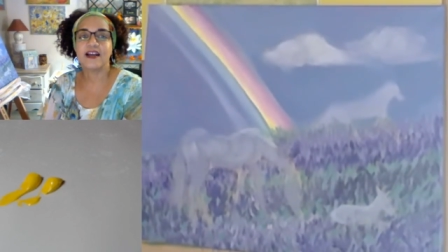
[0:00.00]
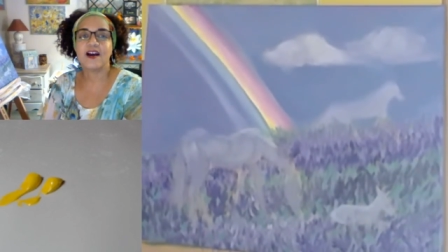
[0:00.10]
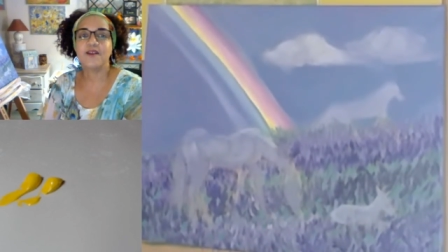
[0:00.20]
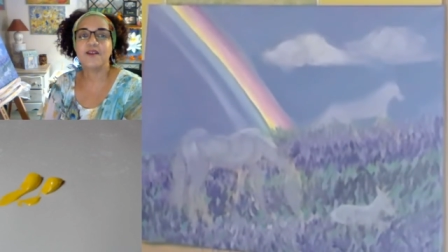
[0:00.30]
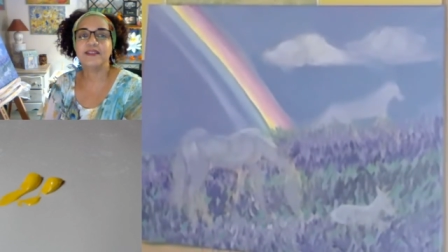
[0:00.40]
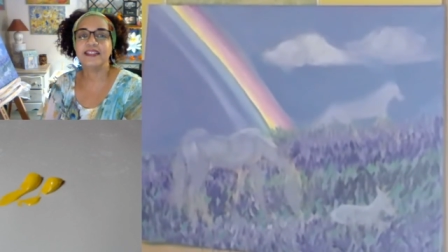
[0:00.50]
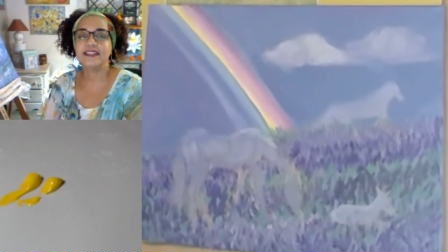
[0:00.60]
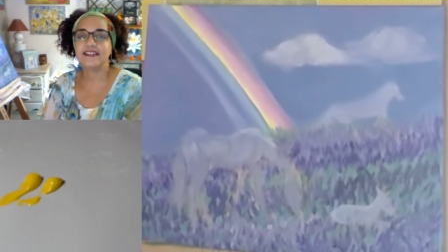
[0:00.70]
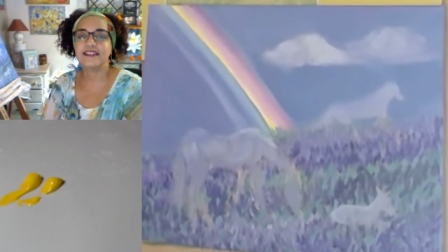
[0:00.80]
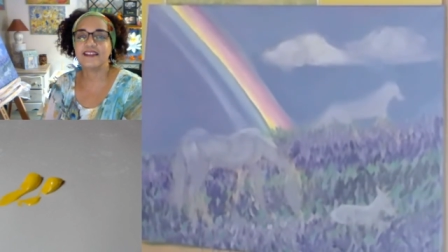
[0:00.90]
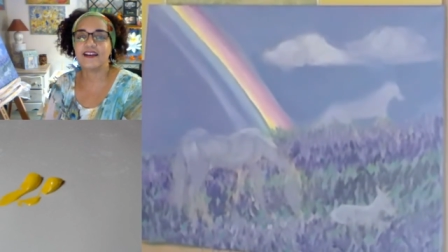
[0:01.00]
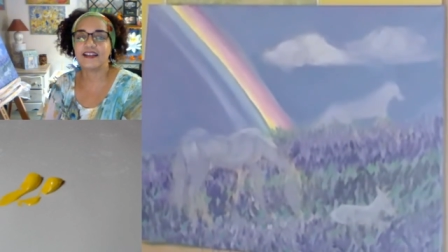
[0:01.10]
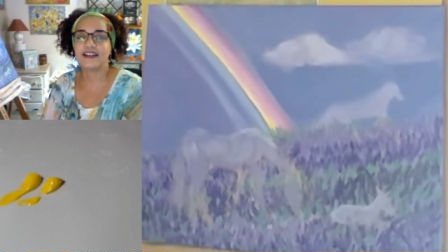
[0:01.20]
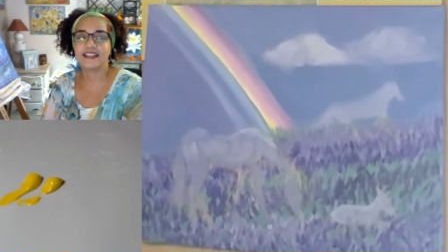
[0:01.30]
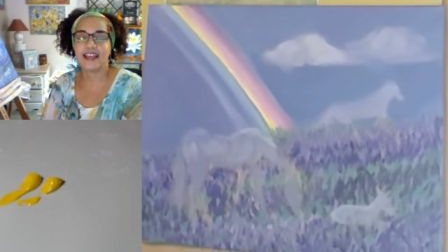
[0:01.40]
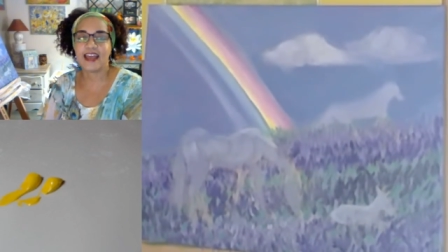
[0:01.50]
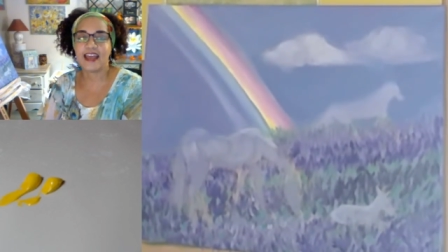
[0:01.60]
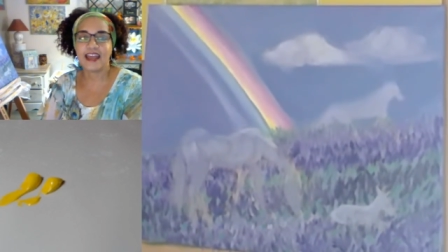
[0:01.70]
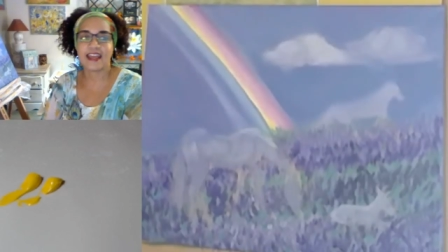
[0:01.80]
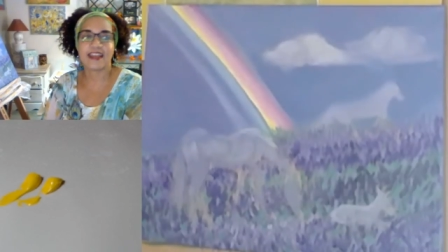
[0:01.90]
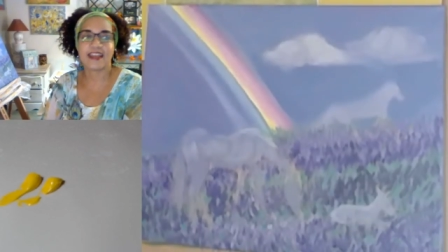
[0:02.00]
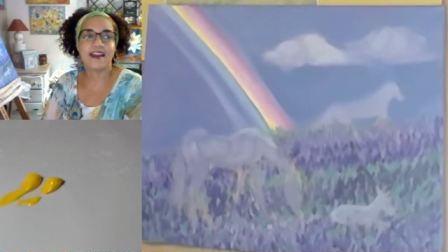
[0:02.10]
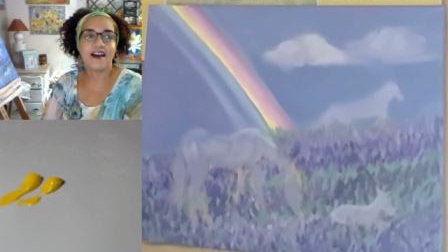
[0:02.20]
Oh, Belinda's on, yay!